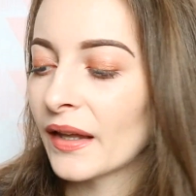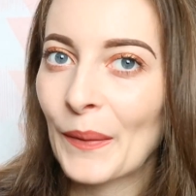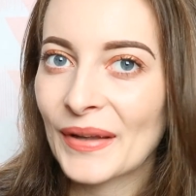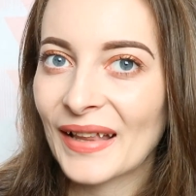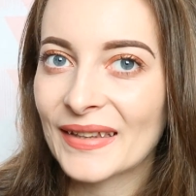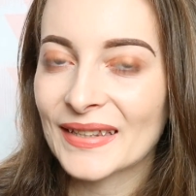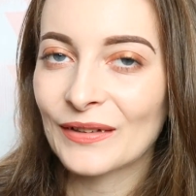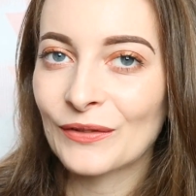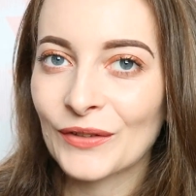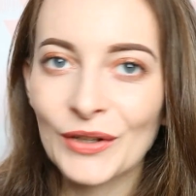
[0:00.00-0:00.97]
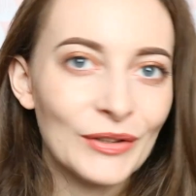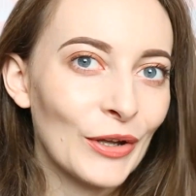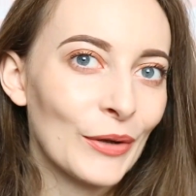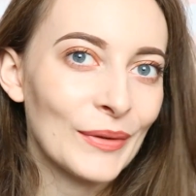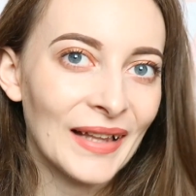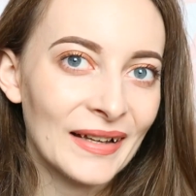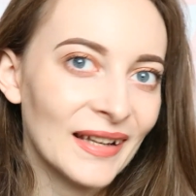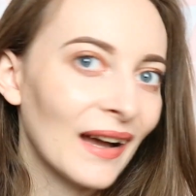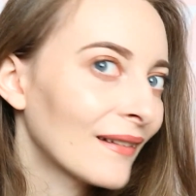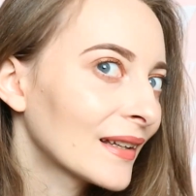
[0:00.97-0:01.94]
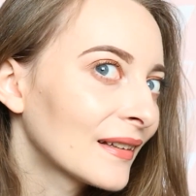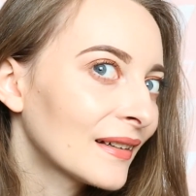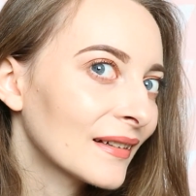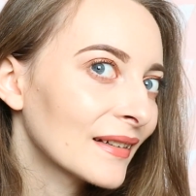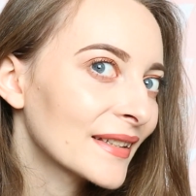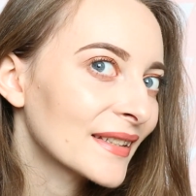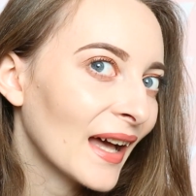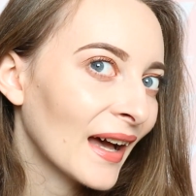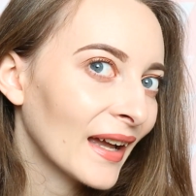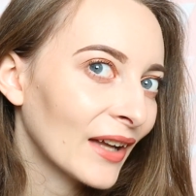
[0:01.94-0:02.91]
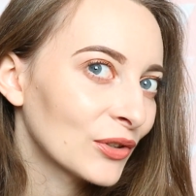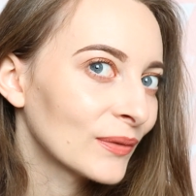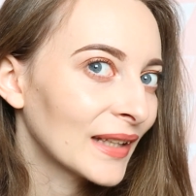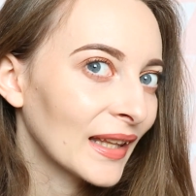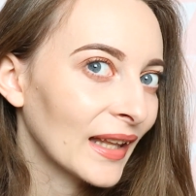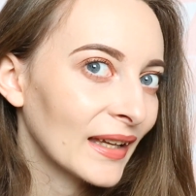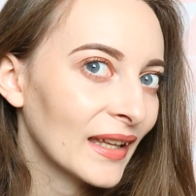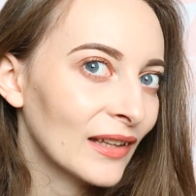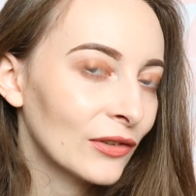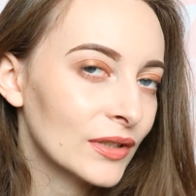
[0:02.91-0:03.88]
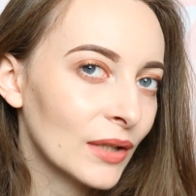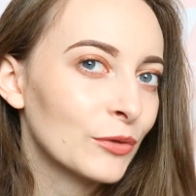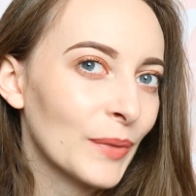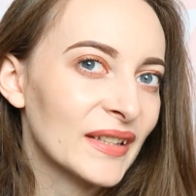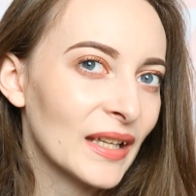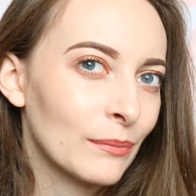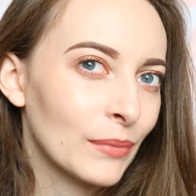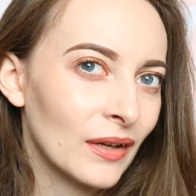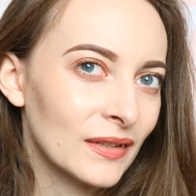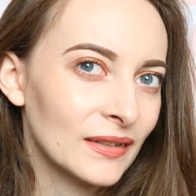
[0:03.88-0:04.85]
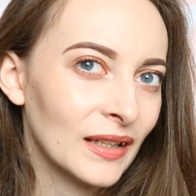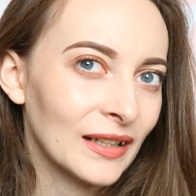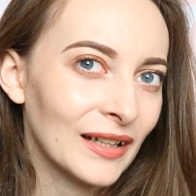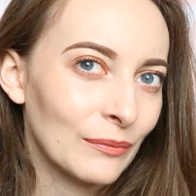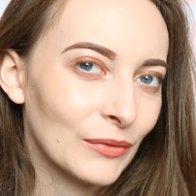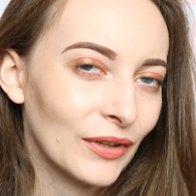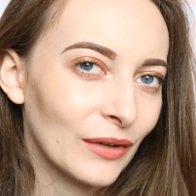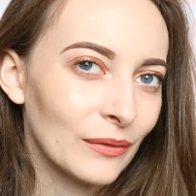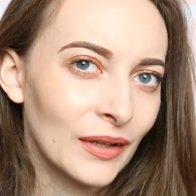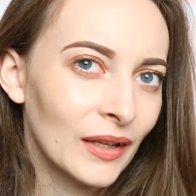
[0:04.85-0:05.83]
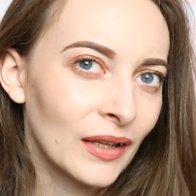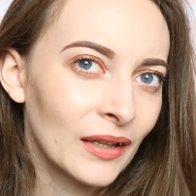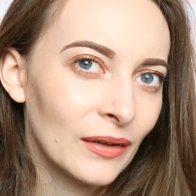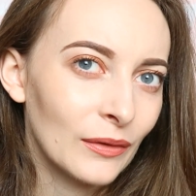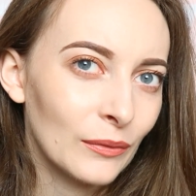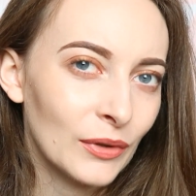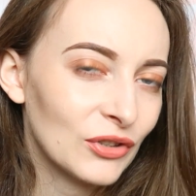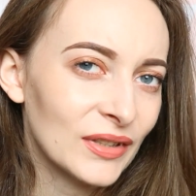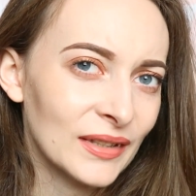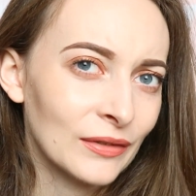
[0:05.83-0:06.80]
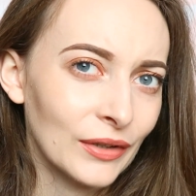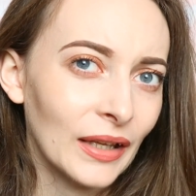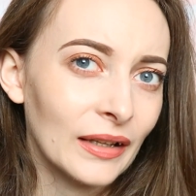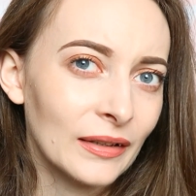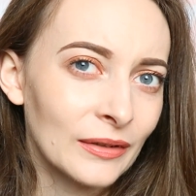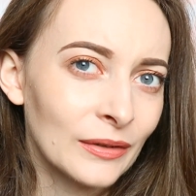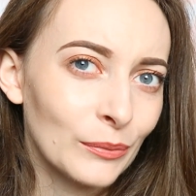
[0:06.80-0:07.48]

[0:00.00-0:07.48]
Hope you liked this little review and I hope you liked how it looks. I actually really like it. It looks so much better in person than in camera though, which is annoying.